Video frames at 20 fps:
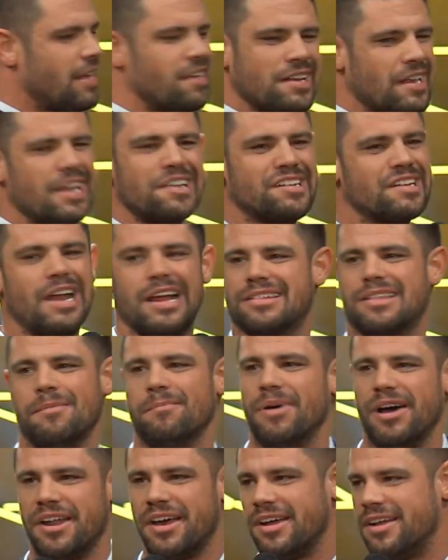It's
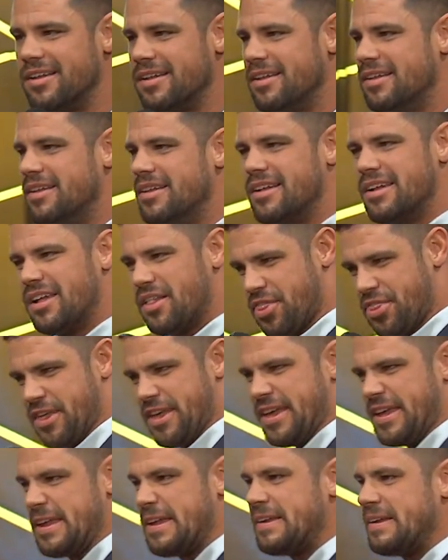nothing but a
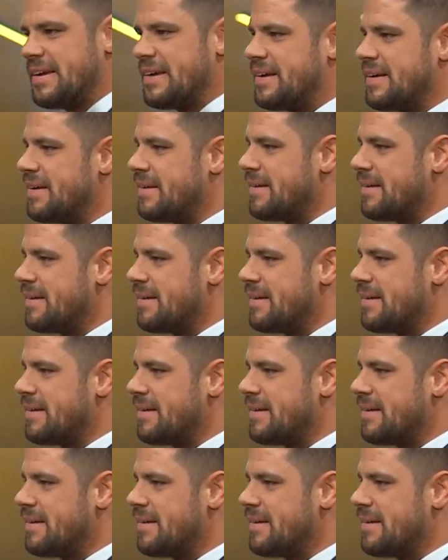thing.